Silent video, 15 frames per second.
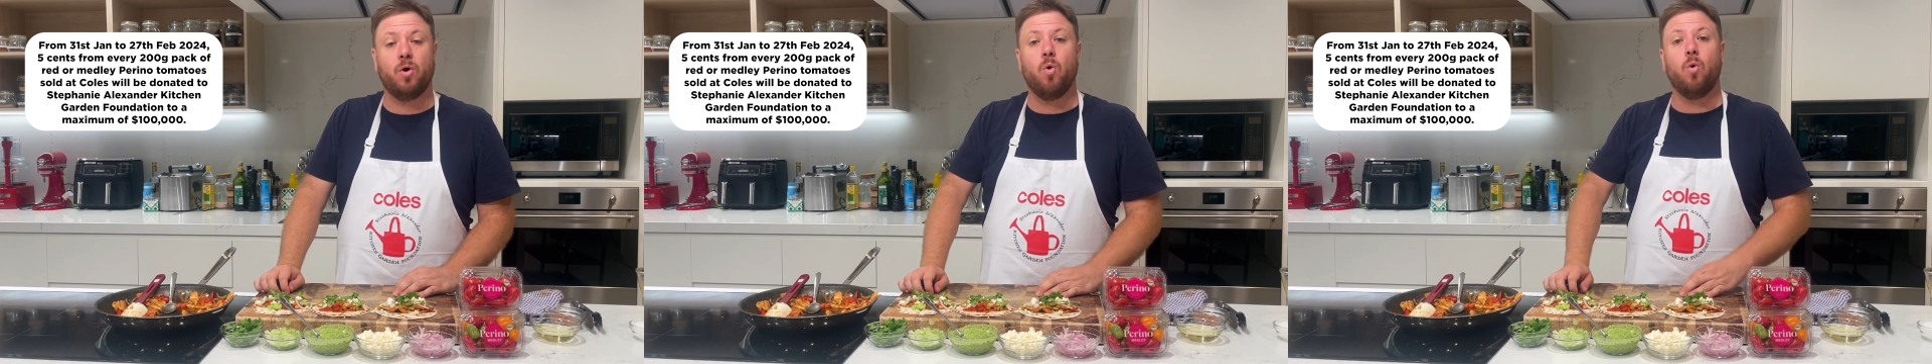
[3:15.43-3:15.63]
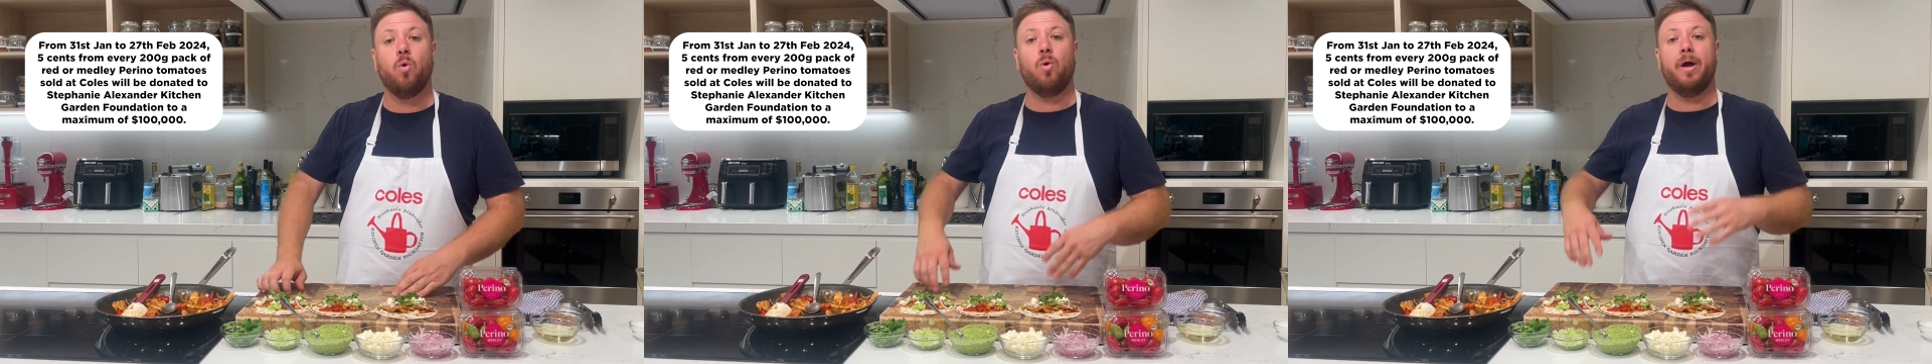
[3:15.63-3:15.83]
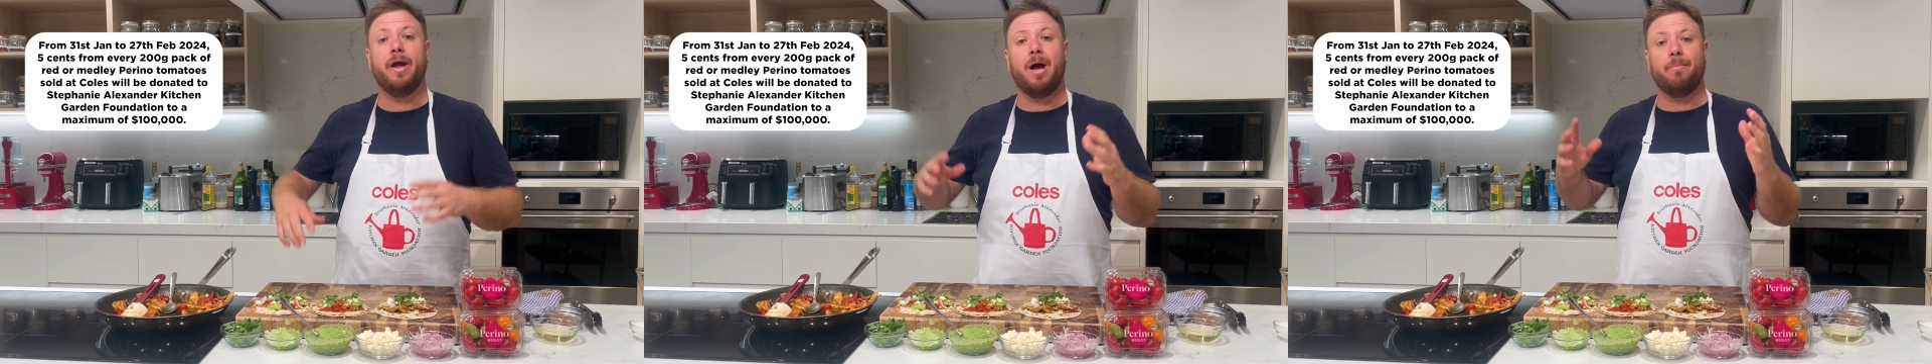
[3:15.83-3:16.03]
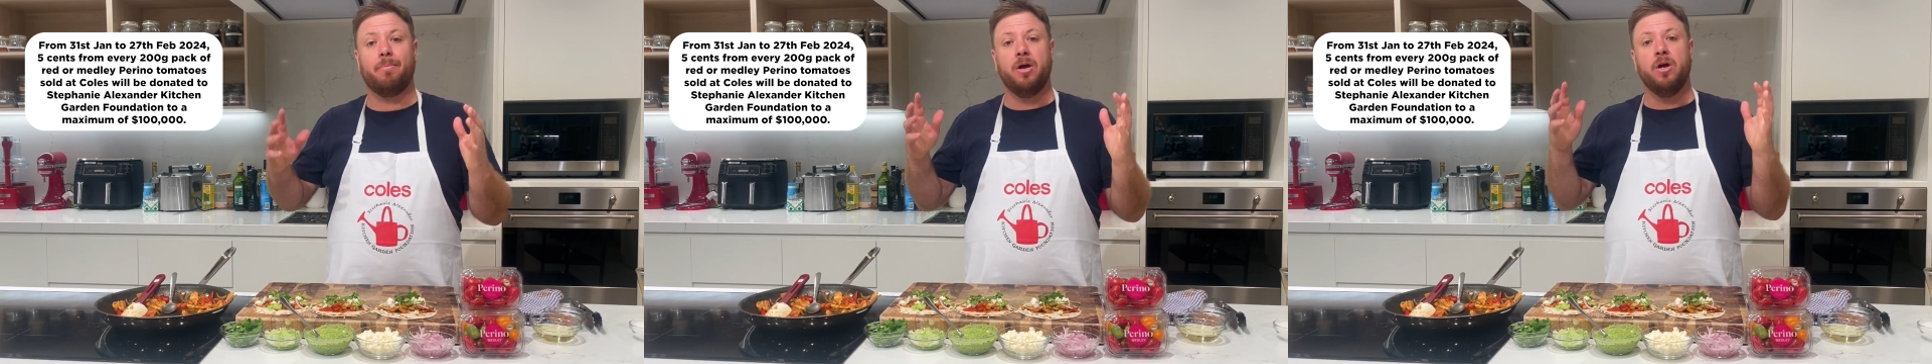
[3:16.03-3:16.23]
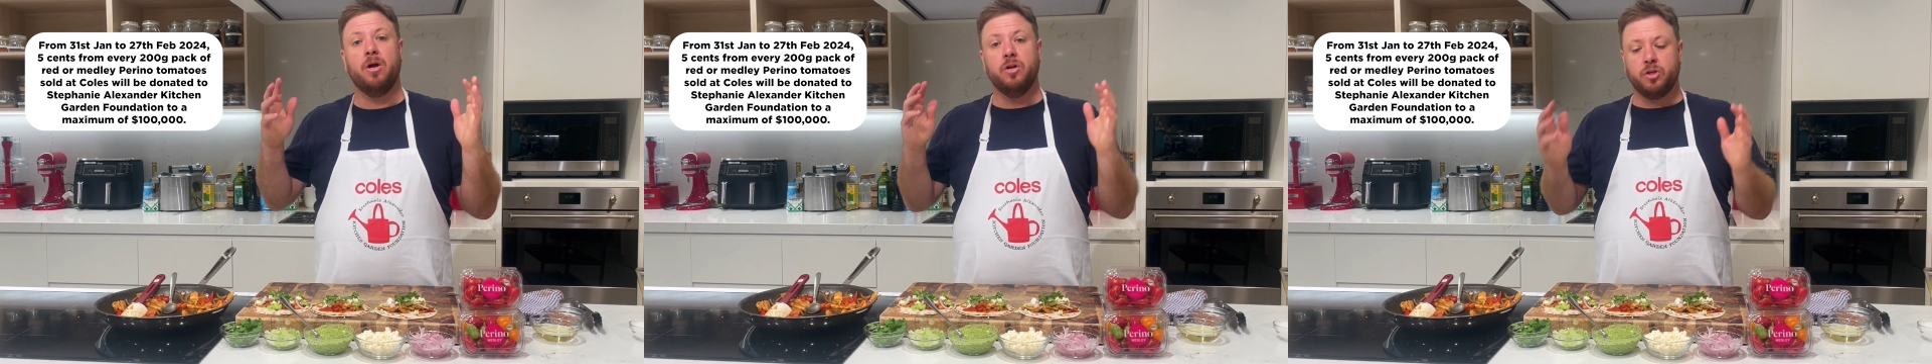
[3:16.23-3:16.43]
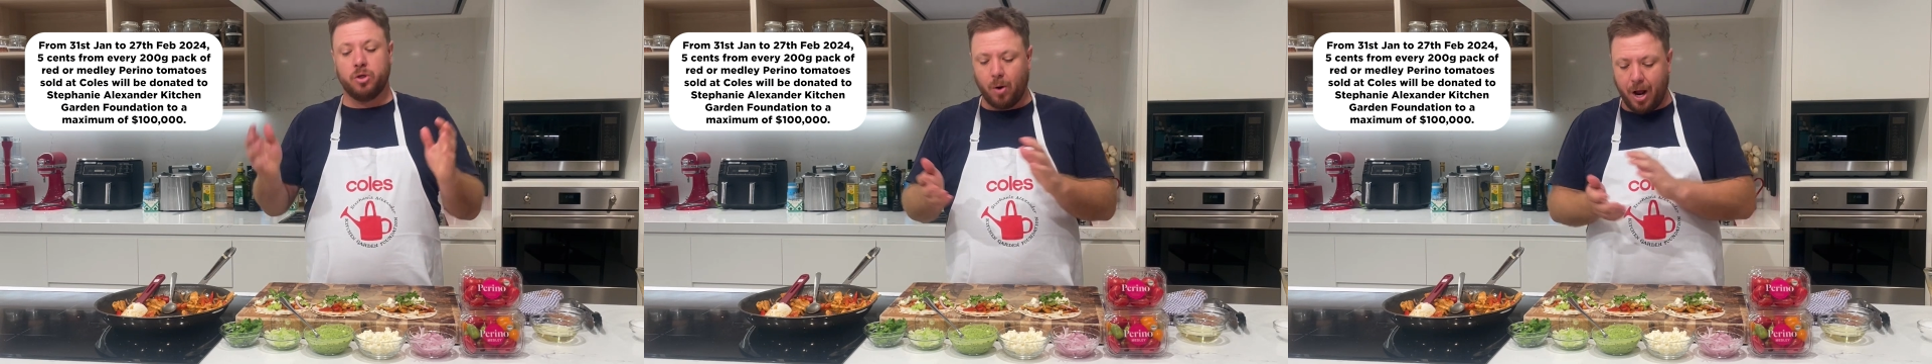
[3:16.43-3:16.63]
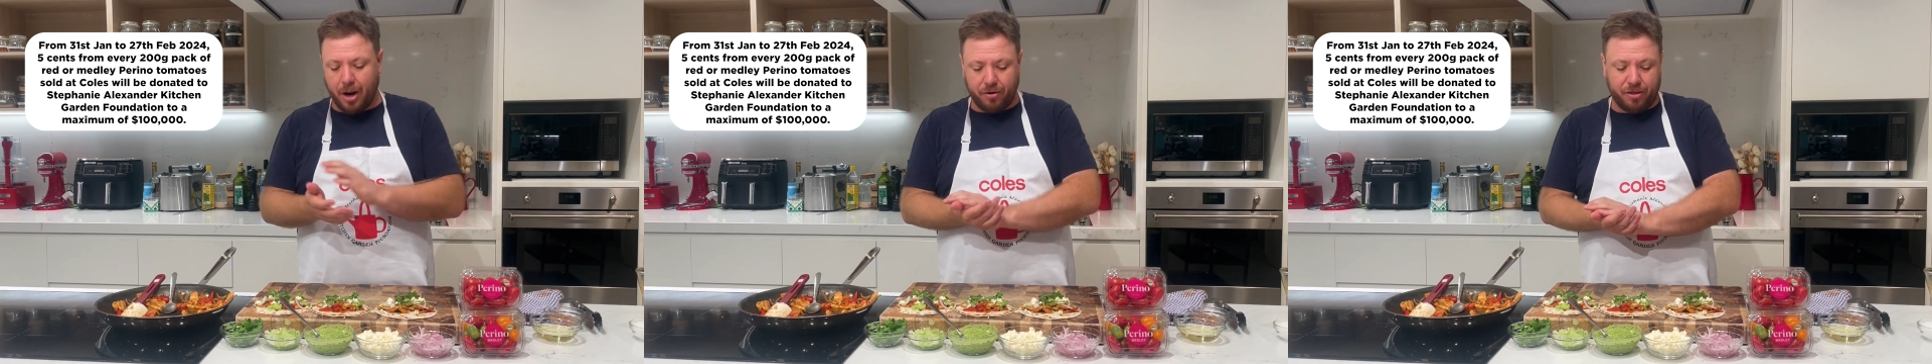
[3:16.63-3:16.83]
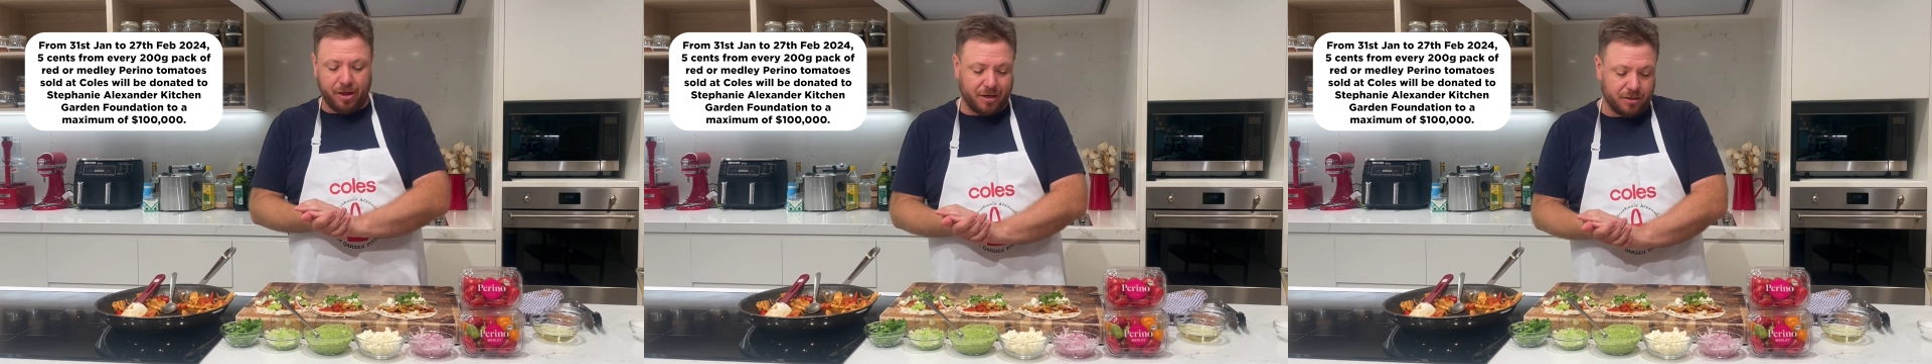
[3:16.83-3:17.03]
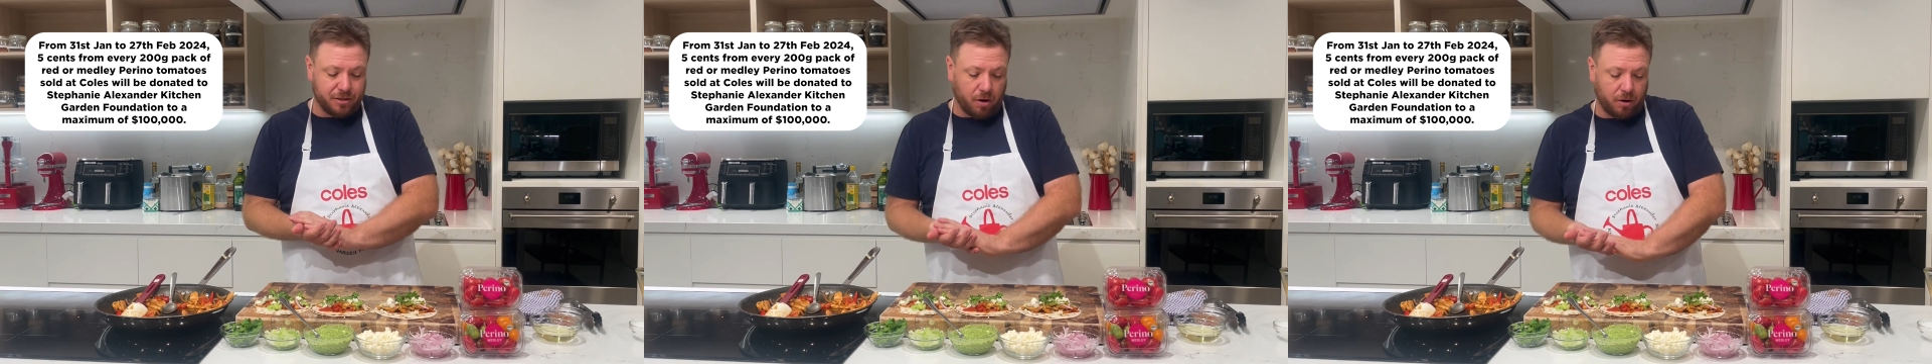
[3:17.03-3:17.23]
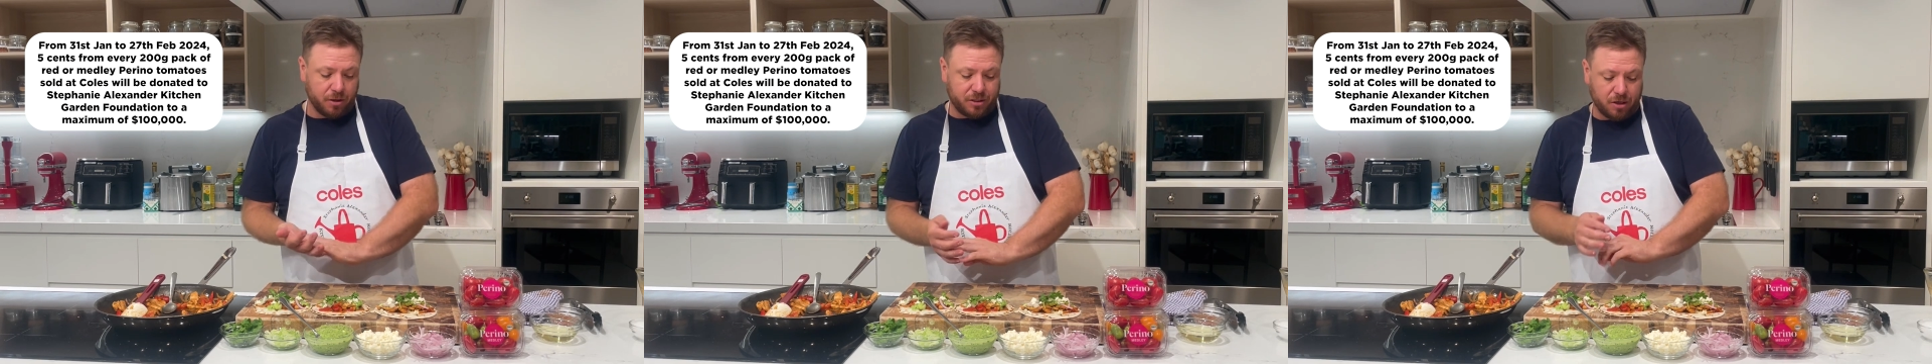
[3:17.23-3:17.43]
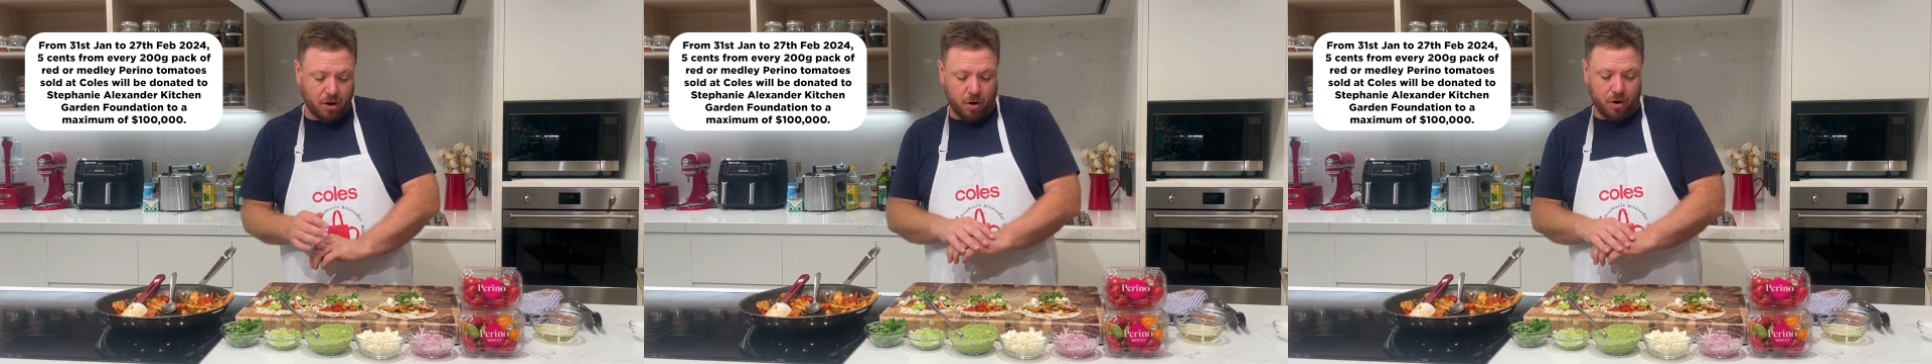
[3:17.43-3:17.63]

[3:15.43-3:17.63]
all the way up to $100,000. So